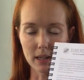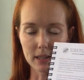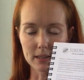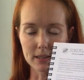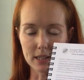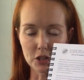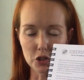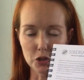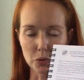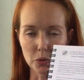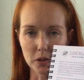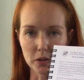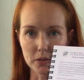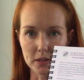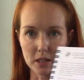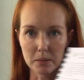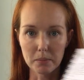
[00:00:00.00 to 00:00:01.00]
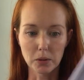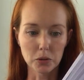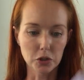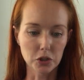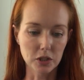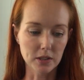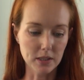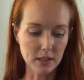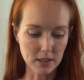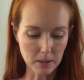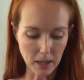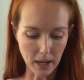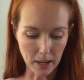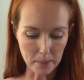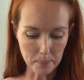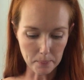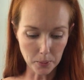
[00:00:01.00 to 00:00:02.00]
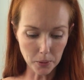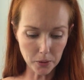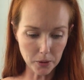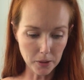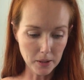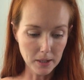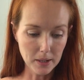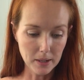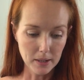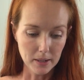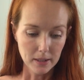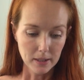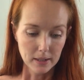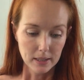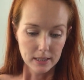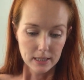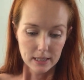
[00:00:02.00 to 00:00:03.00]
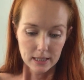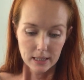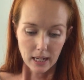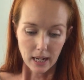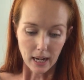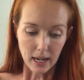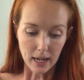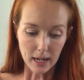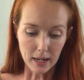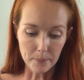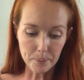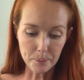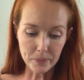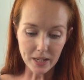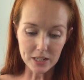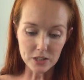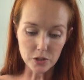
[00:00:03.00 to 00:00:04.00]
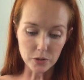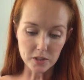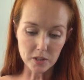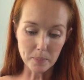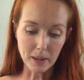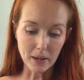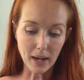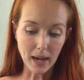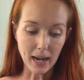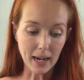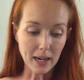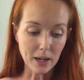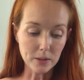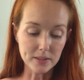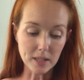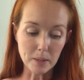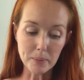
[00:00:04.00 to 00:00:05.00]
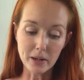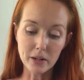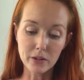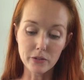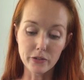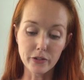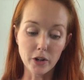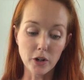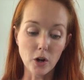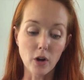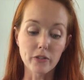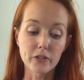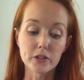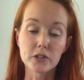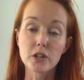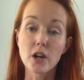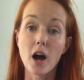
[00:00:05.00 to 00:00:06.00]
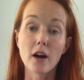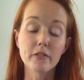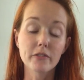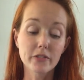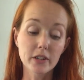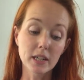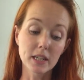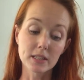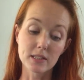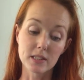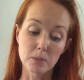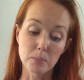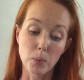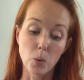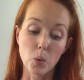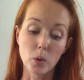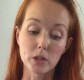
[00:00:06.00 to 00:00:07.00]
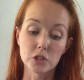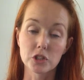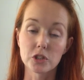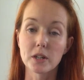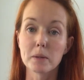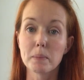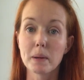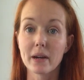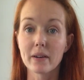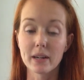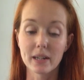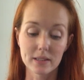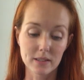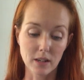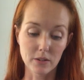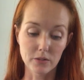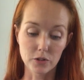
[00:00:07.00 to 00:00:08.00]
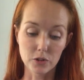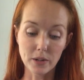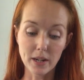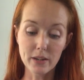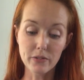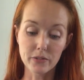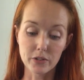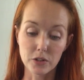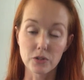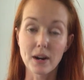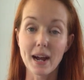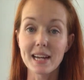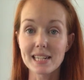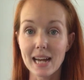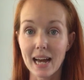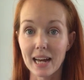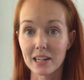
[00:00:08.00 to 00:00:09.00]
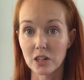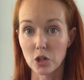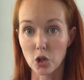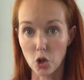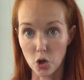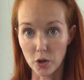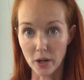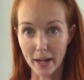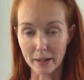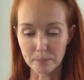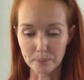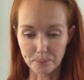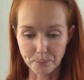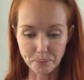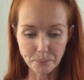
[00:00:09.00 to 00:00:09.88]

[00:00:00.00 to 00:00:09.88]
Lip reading: Essential Oils and Emotions book. It talks about how Siberian fir offers comfort and support during periods of grief, regret, and longing.